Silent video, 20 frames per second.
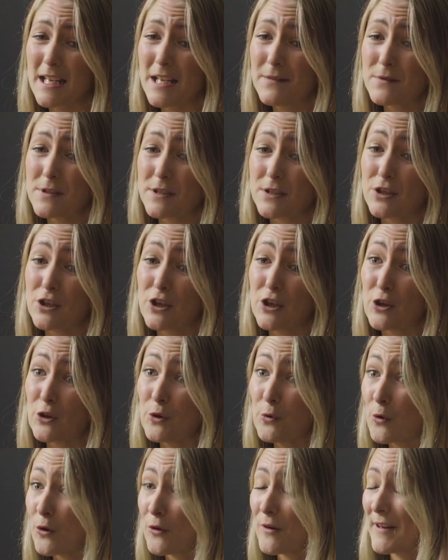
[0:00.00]
gives
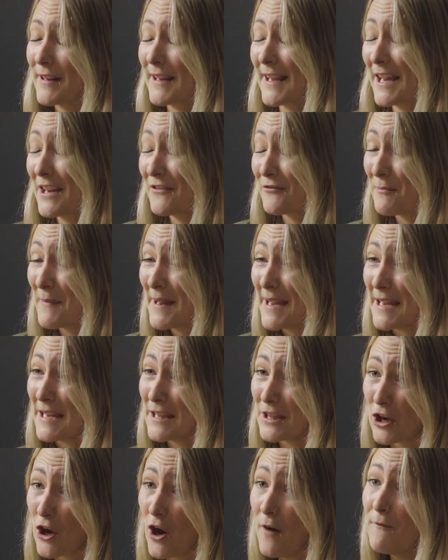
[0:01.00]
you, or it gave me,
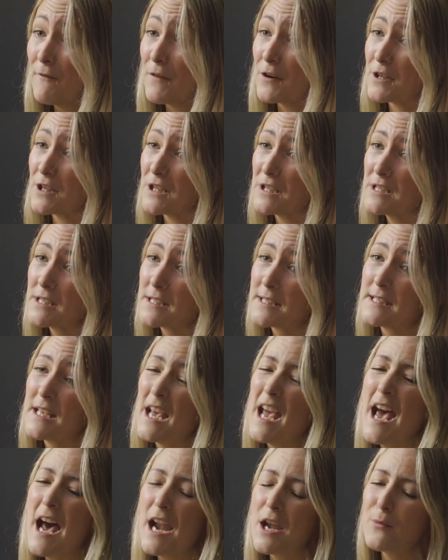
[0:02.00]
the confidence.
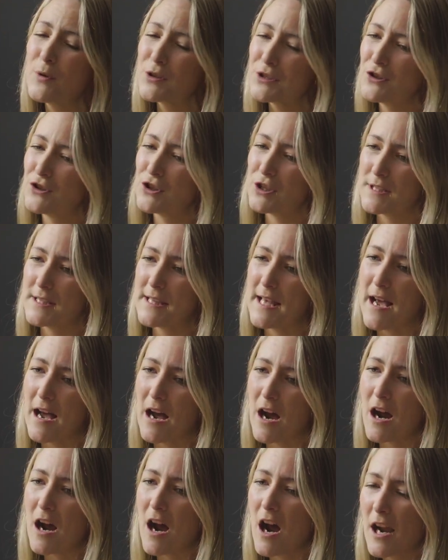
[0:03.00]
And it wasn't just
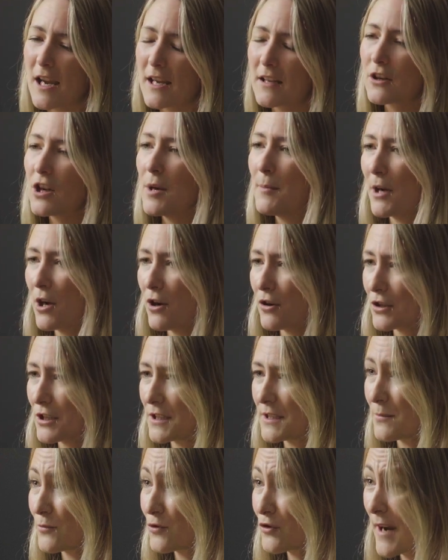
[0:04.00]
that. I'd come along to
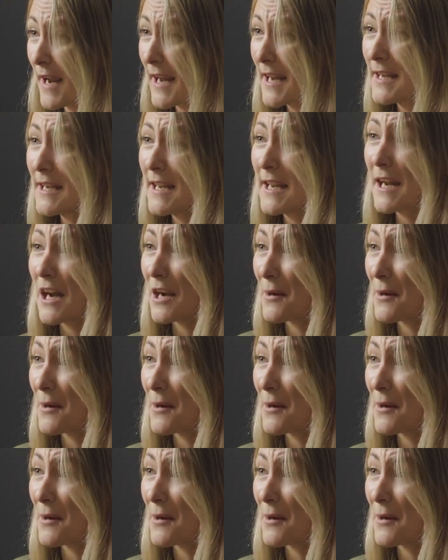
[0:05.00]
some training.